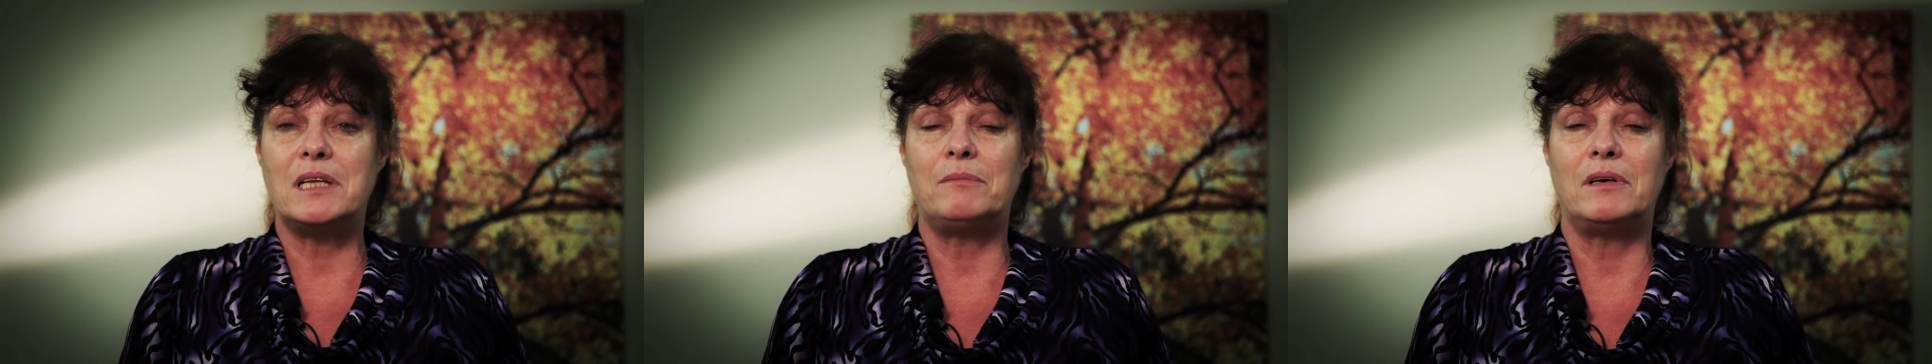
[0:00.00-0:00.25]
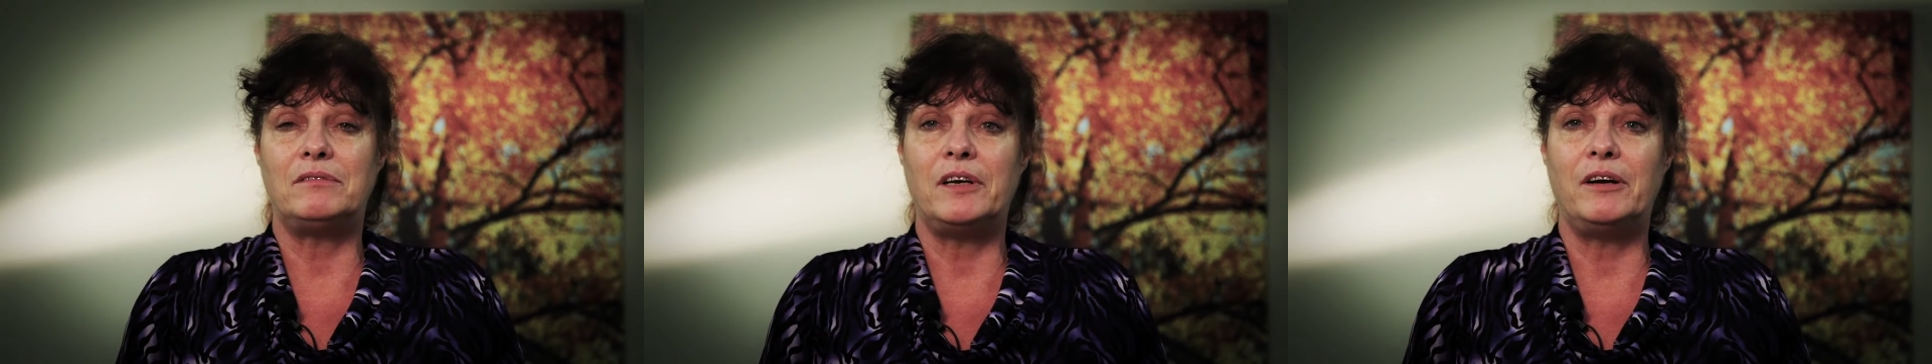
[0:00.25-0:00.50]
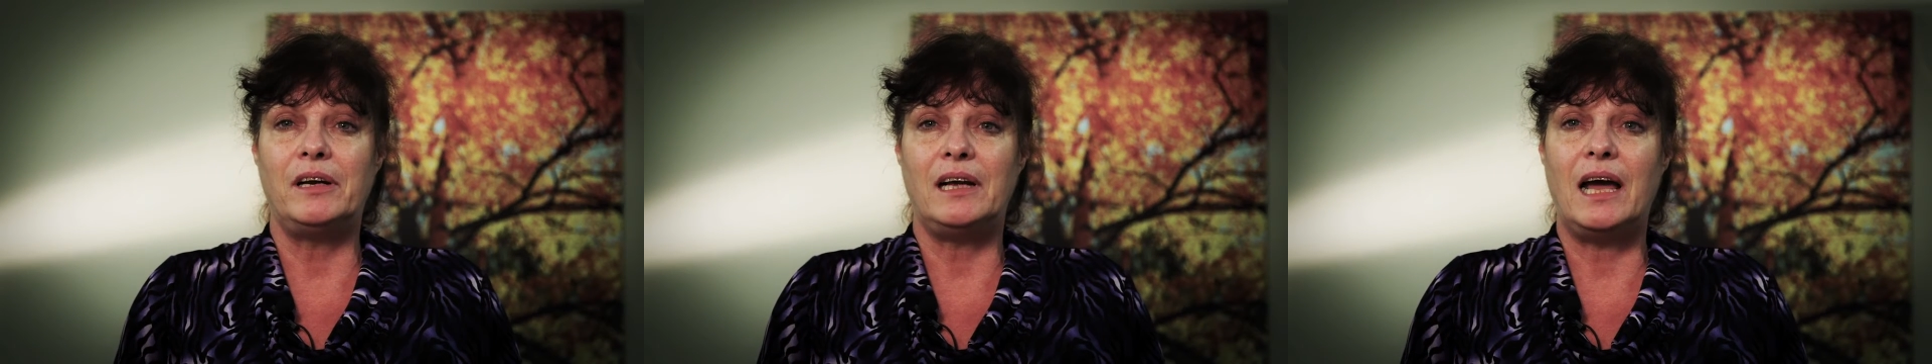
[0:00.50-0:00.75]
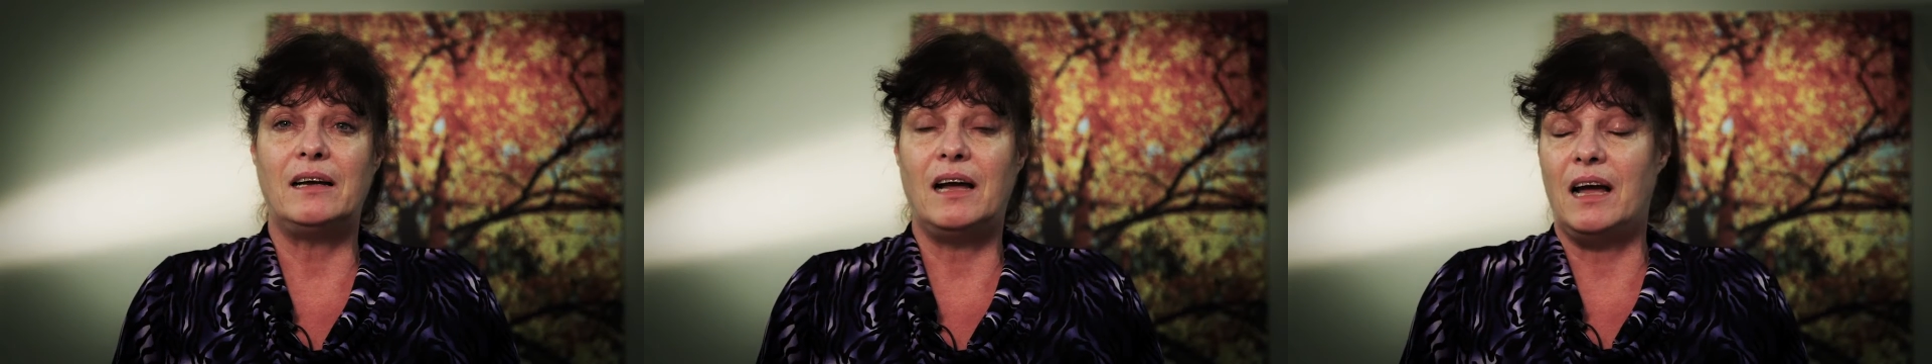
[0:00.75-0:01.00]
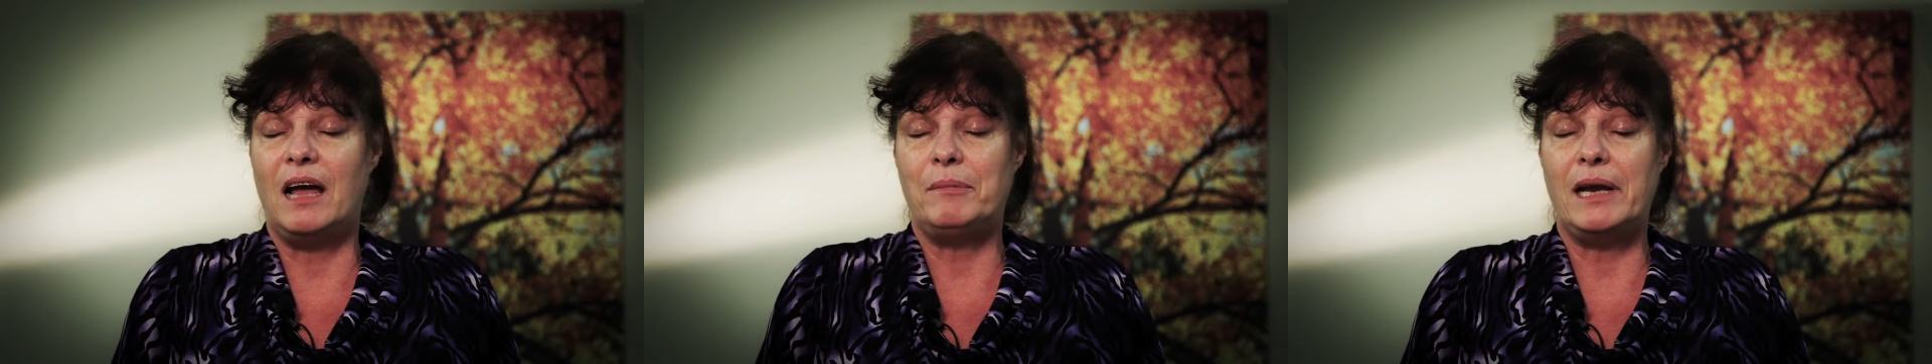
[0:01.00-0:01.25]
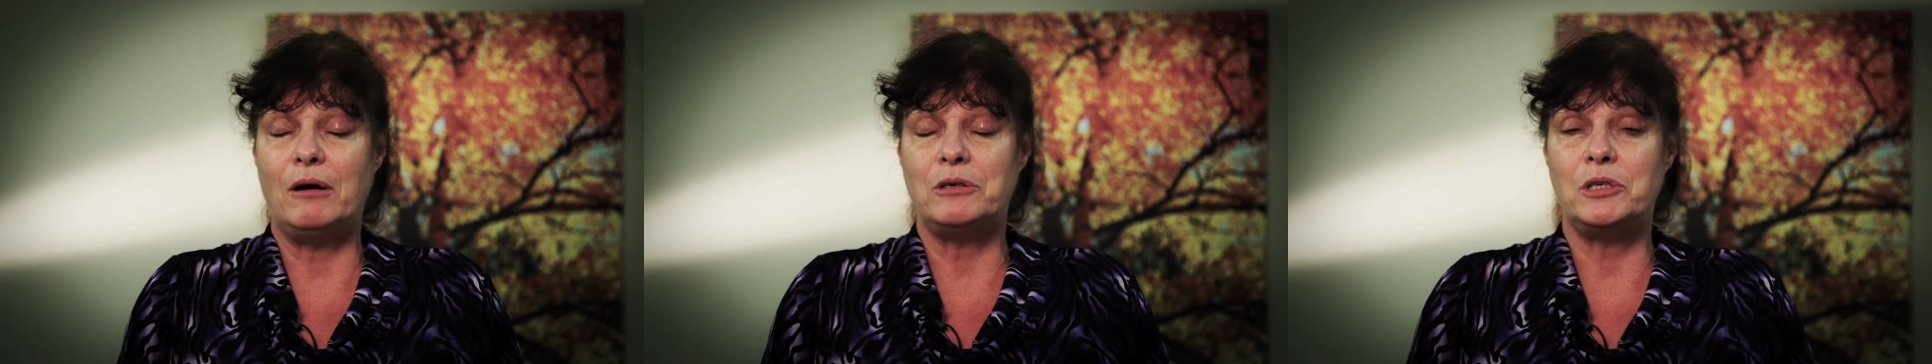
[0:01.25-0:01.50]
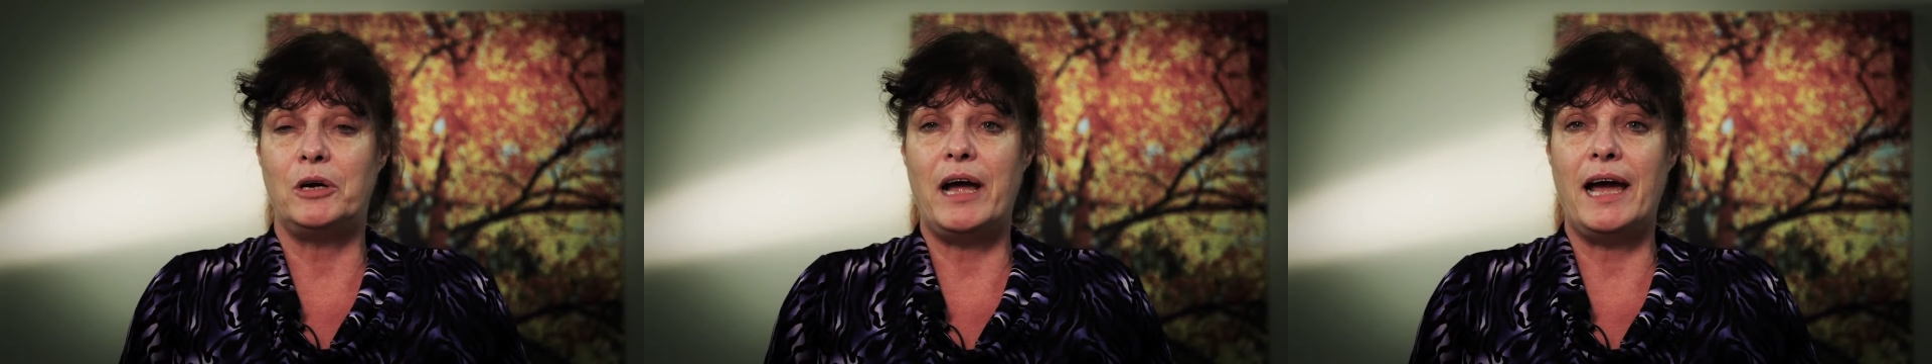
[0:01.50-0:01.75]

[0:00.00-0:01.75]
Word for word: I'm a very, I'm an outdoor